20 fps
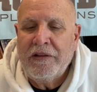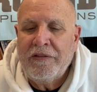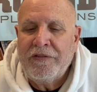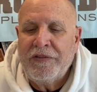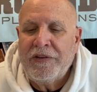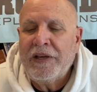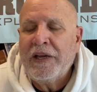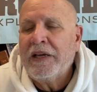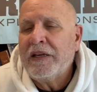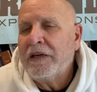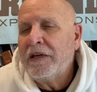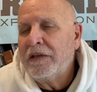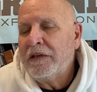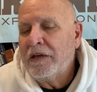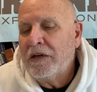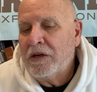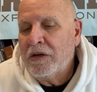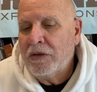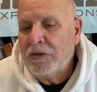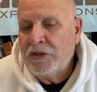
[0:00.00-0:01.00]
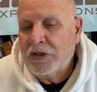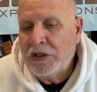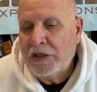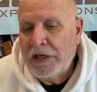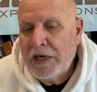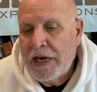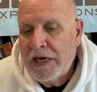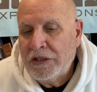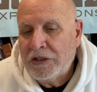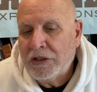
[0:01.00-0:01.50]
the Vienna
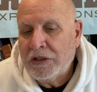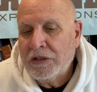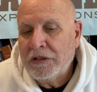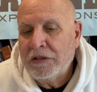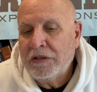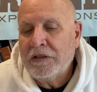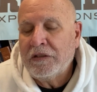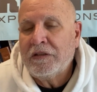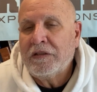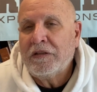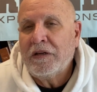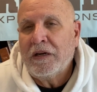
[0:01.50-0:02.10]
negotiations,